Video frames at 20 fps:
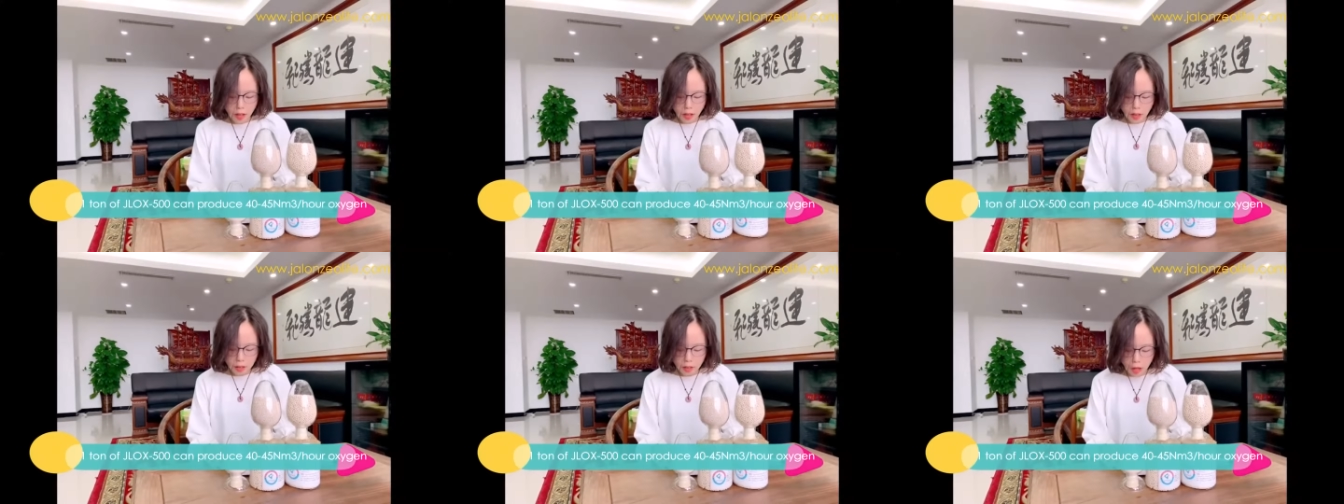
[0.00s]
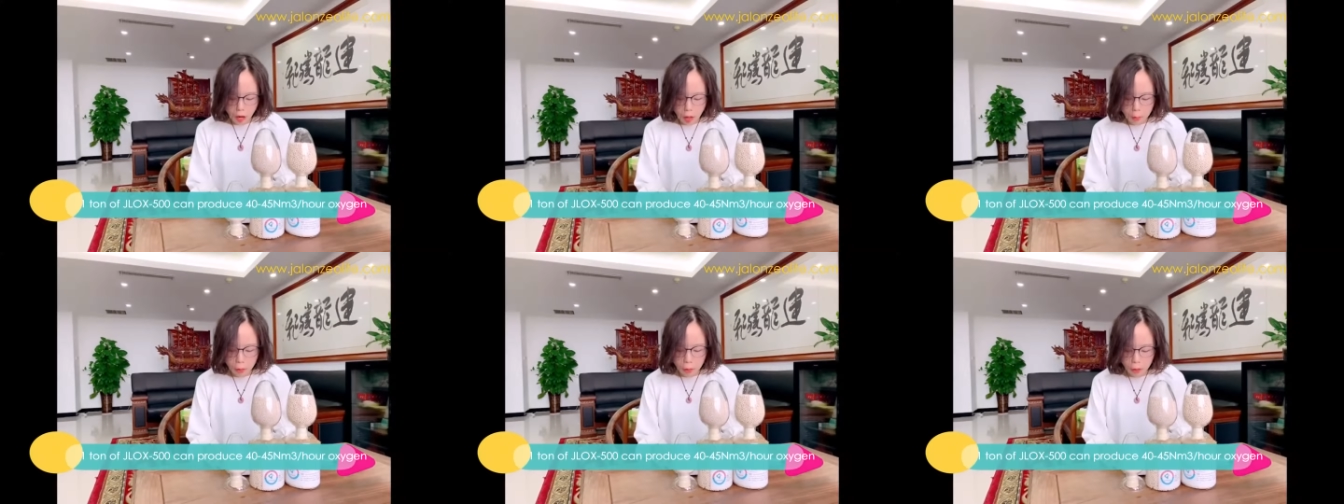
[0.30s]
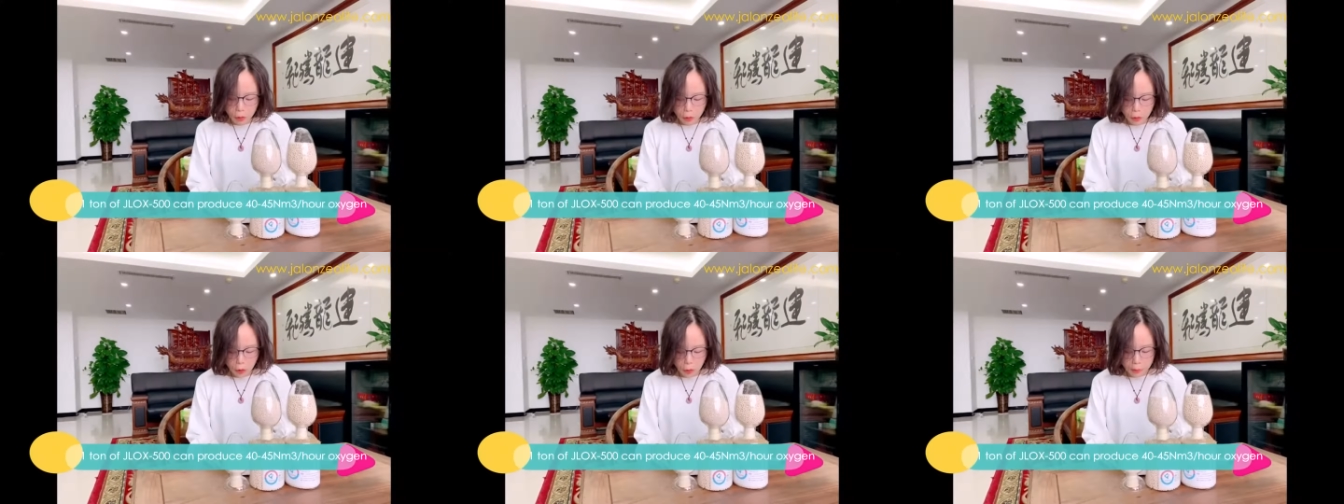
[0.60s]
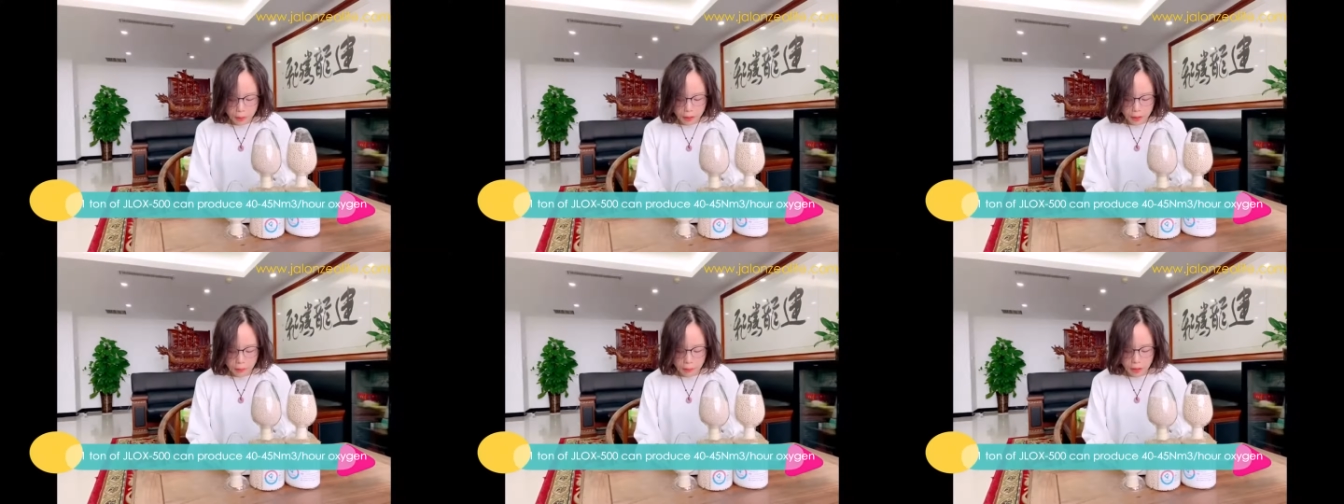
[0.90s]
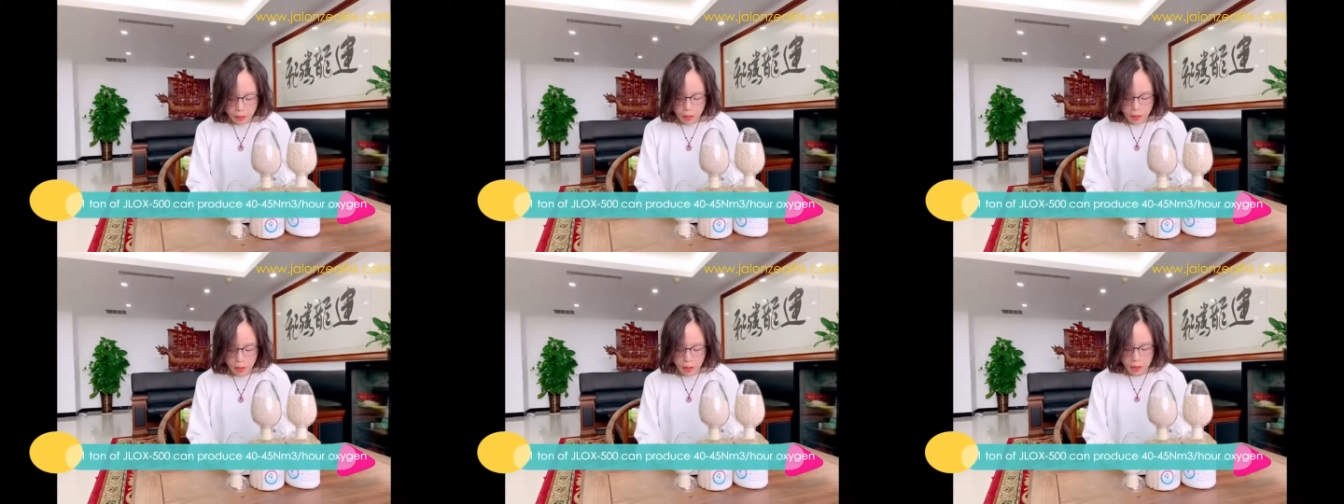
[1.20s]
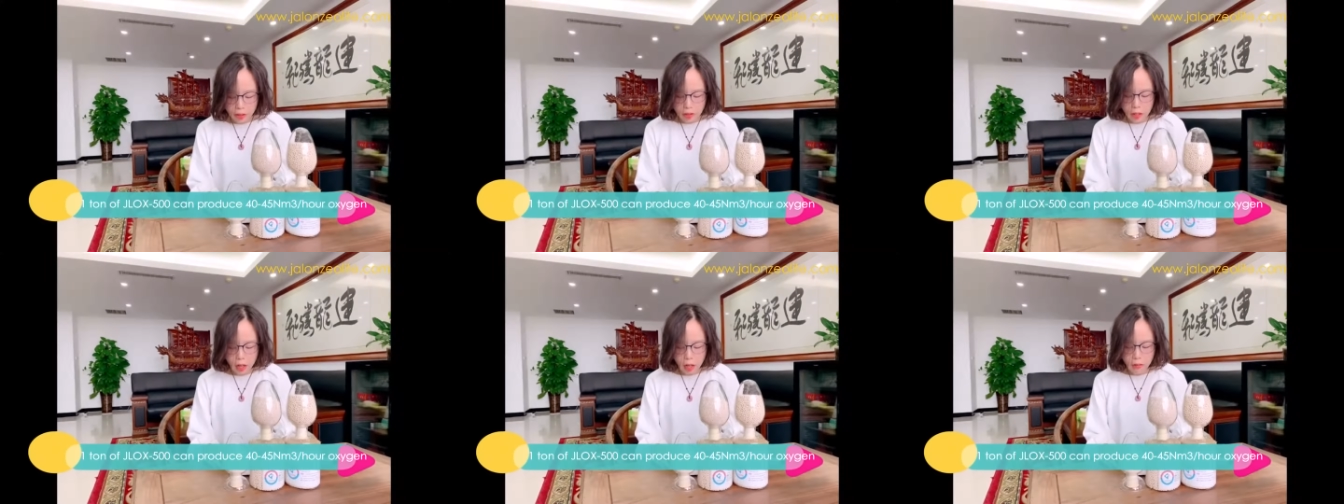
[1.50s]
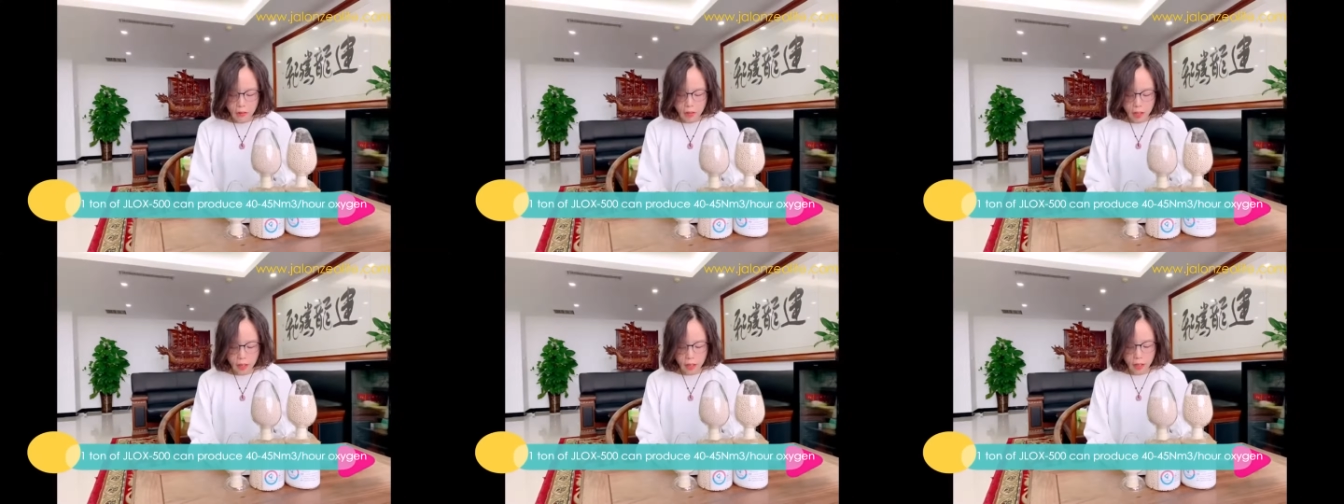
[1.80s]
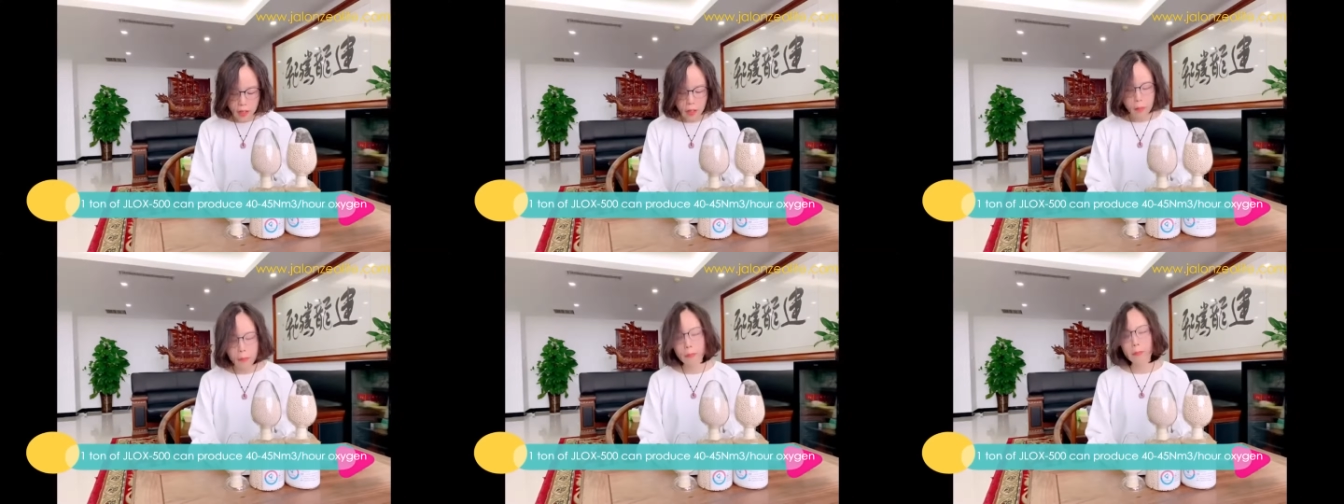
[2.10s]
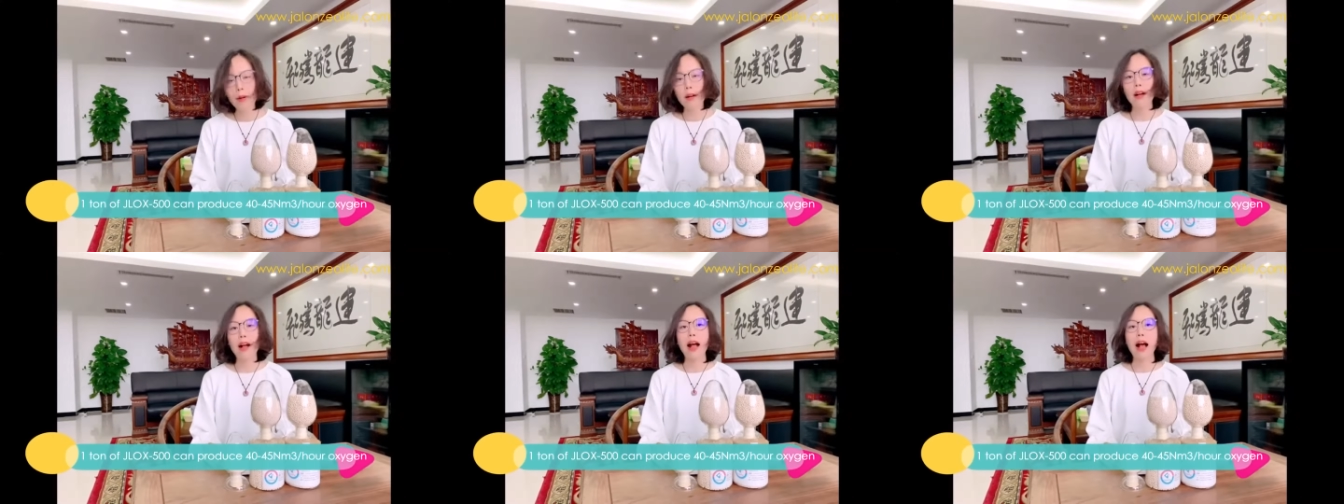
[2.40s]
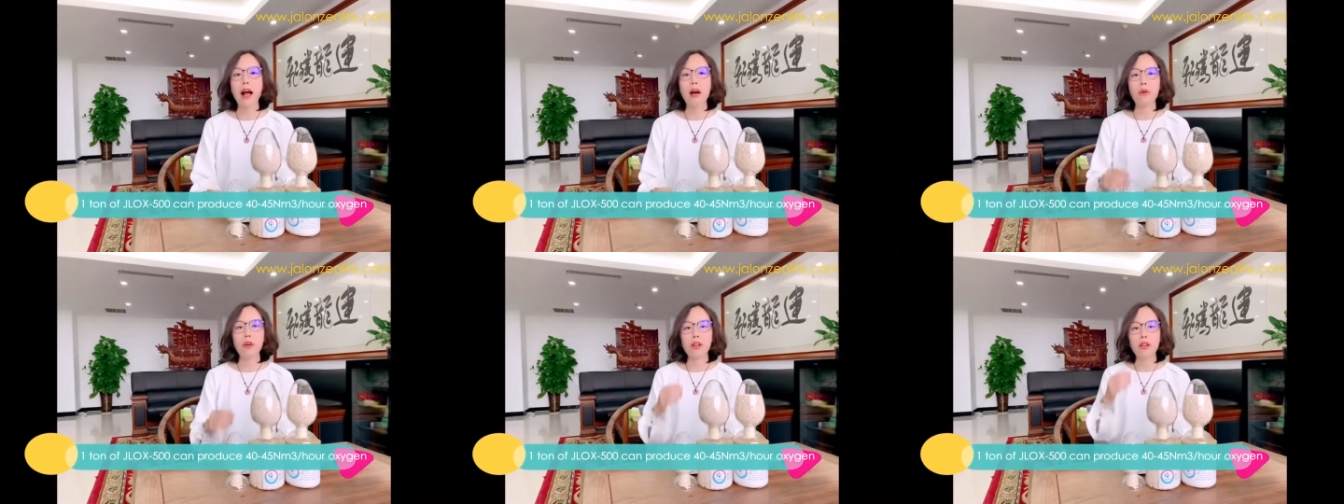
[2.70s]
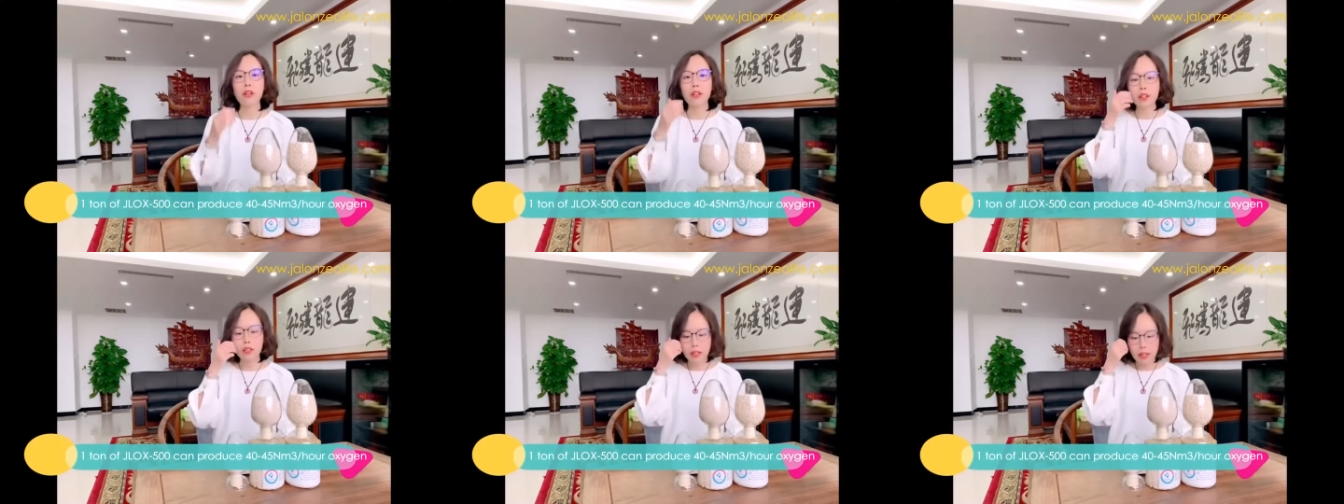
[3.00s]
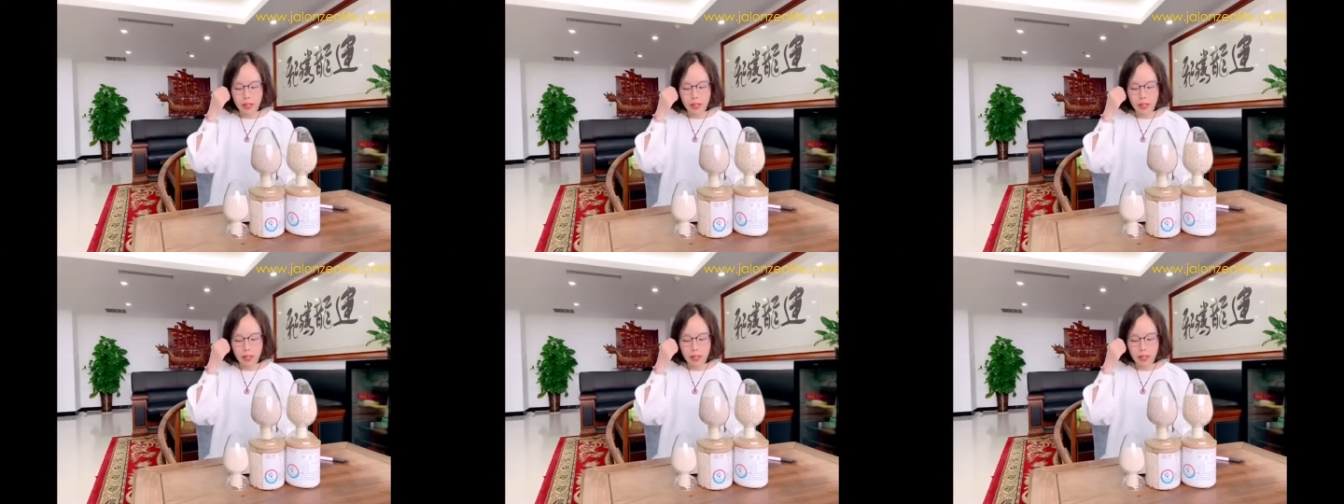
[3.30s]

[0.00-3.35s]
normal cubic meters of air per hour.